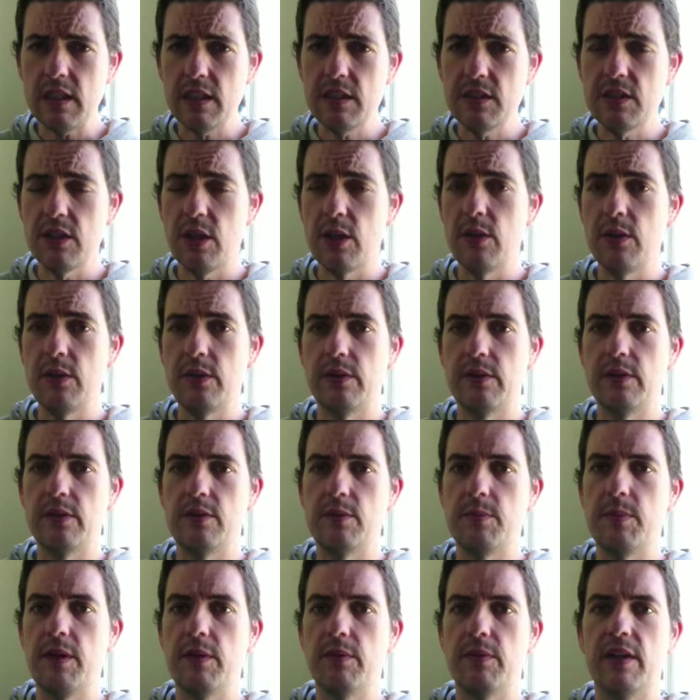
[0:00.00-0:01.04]
So
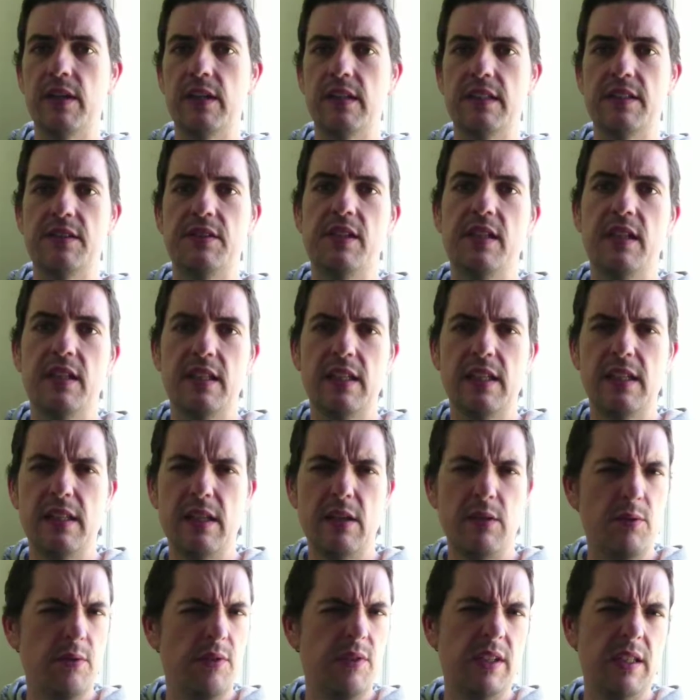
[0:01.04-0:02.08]
to be realistic,
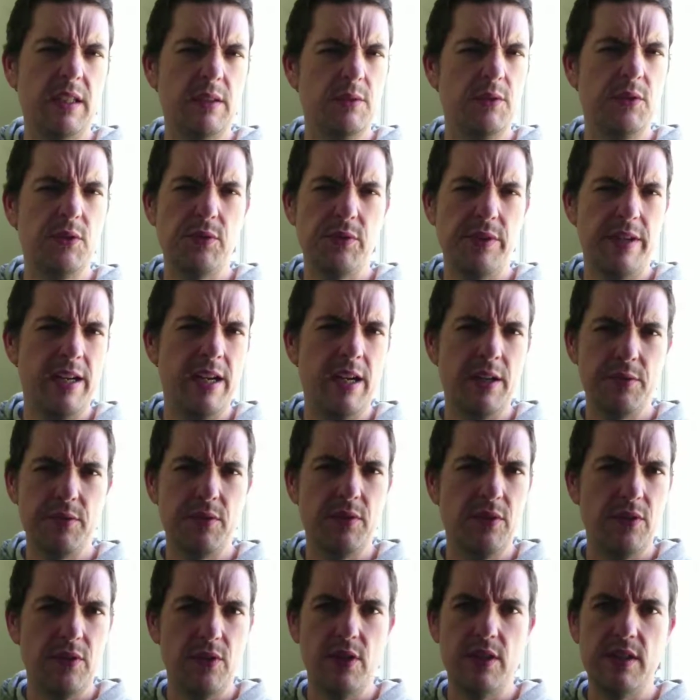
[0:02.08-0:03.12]
that was
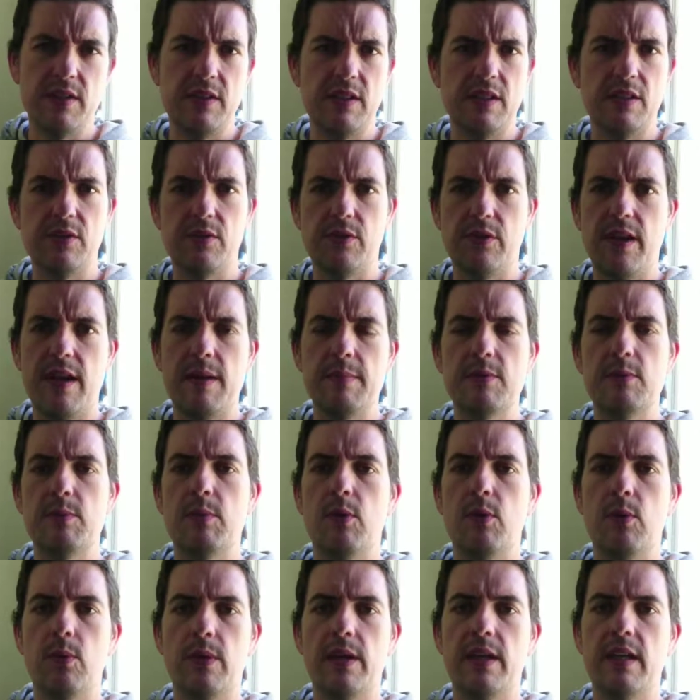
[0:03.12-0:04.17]
336 grams
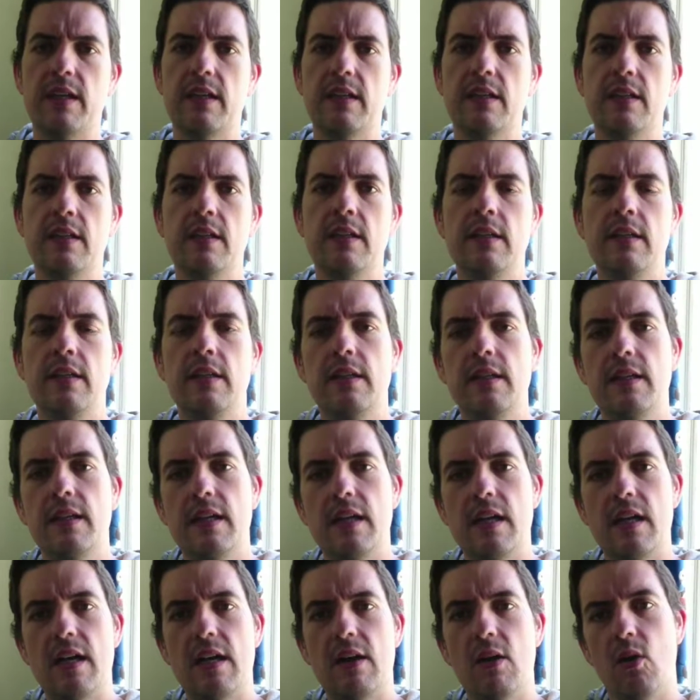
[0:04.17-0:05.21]
per week.
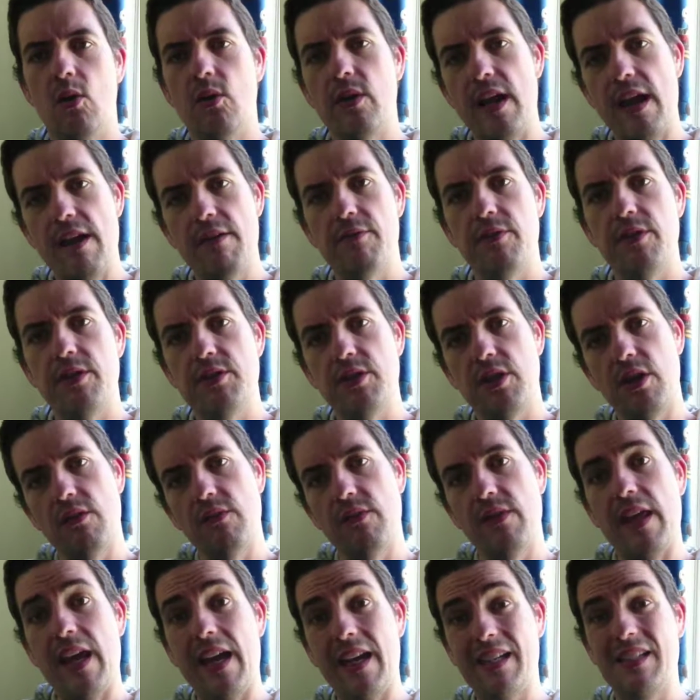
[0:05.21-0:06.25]
On average
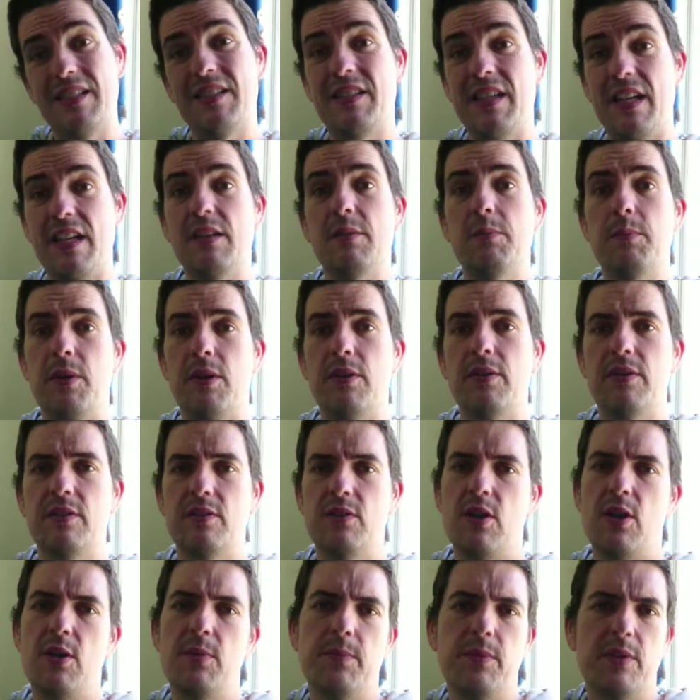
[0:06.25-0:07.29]
over that extended period of
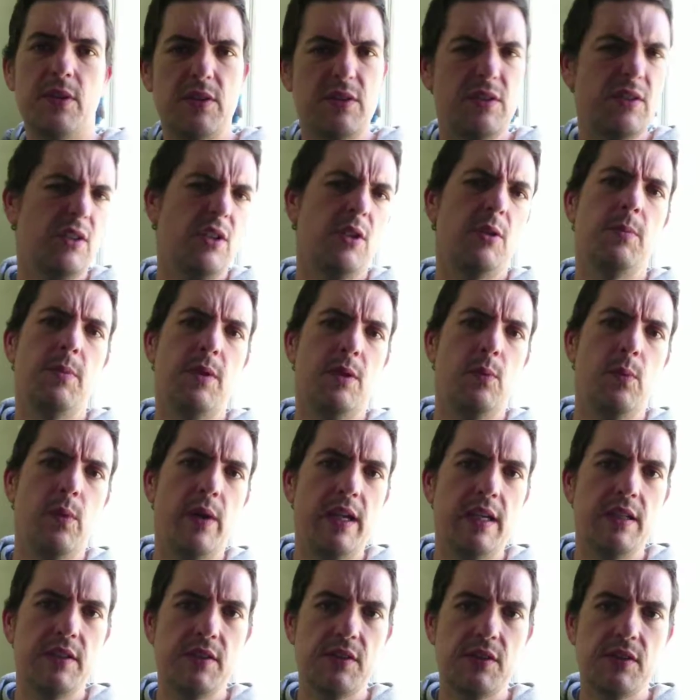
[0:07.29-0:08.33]
time, because there's going to be
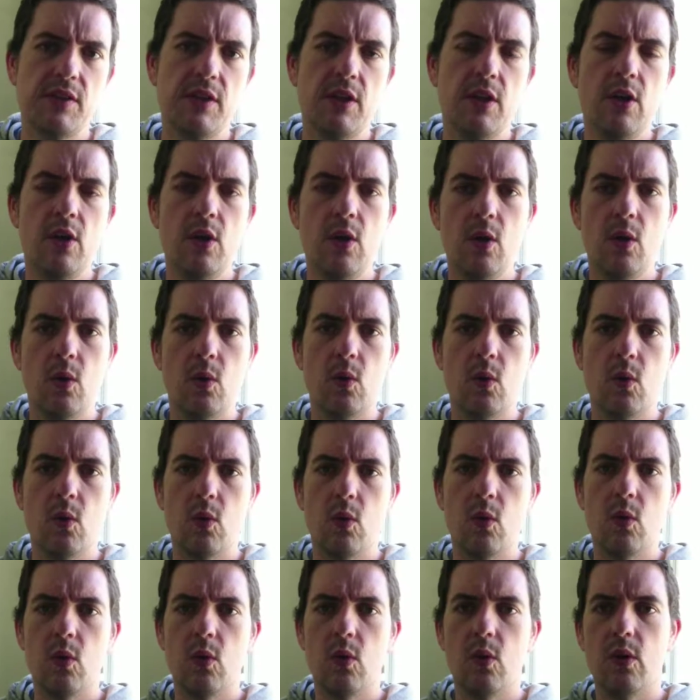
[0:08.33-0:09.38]
weeks
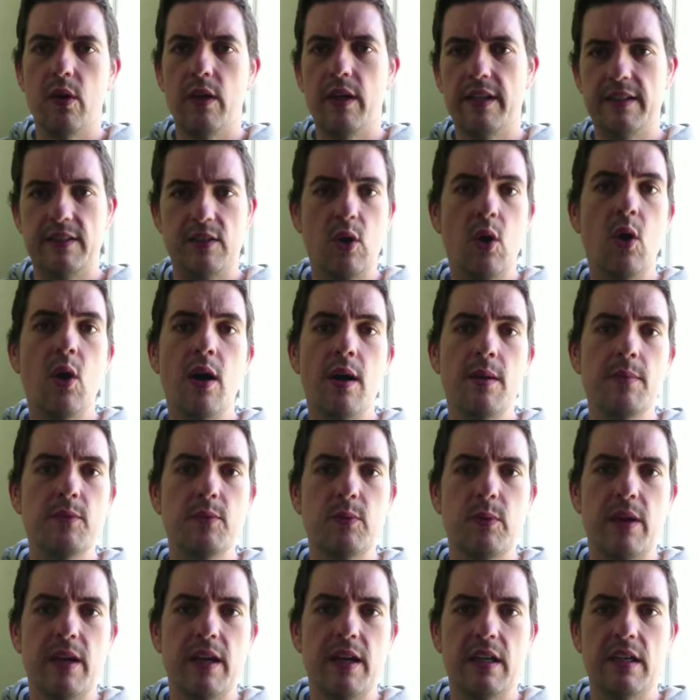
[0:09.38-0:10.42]
or at times
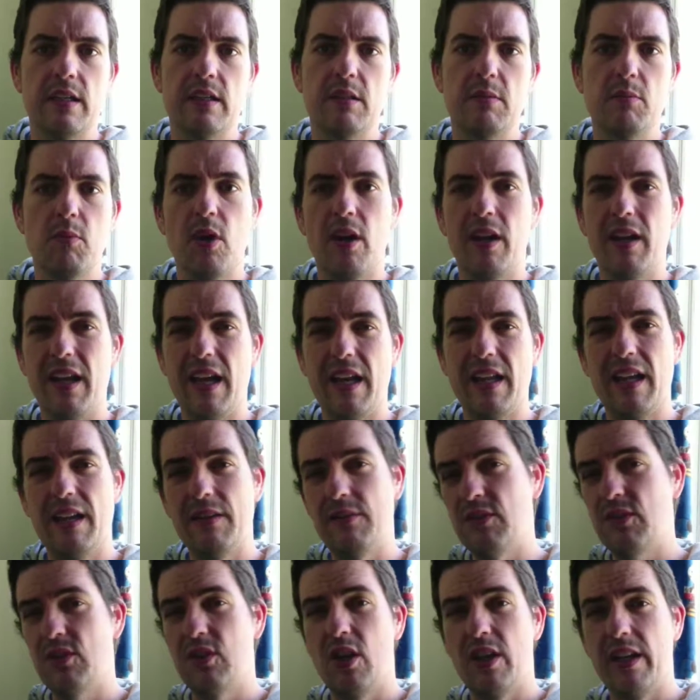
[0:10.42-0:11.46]
where you might have
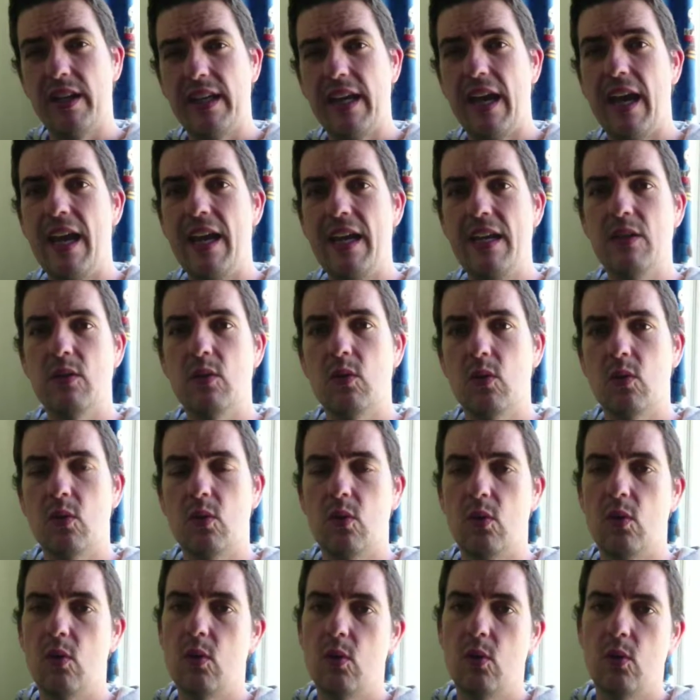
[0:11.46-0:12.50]
a slight gain
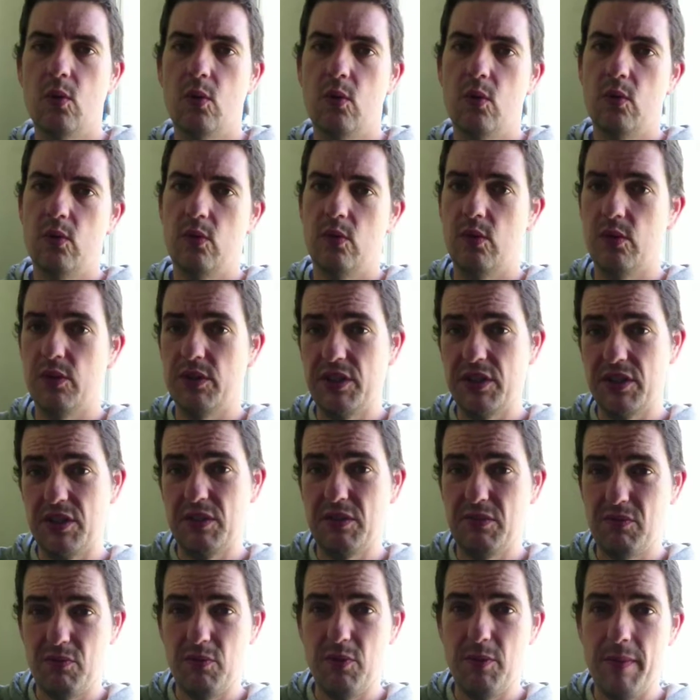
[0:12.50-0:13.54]
or just
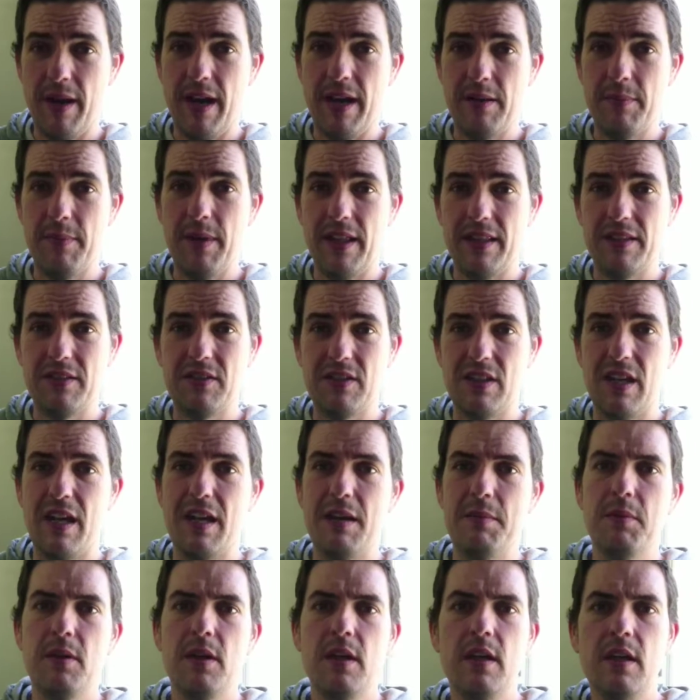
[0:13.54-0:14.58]
remain about the
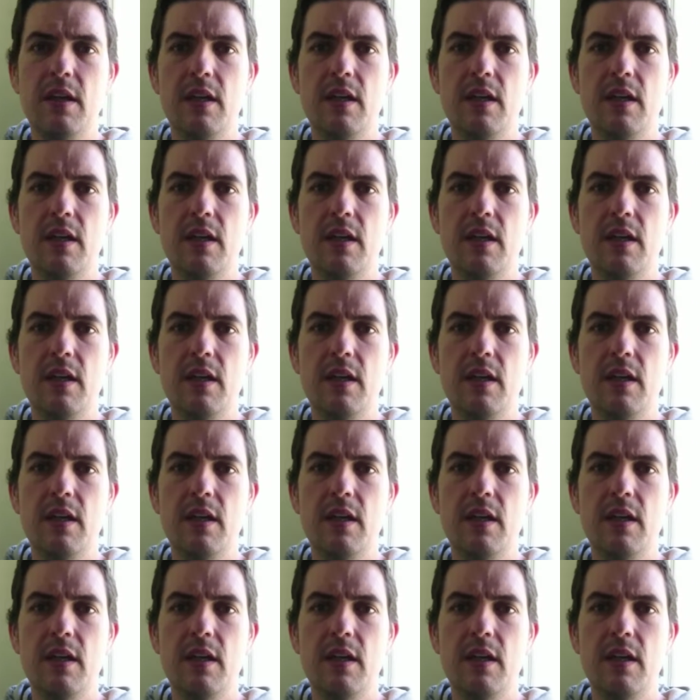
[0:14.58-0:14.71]
same.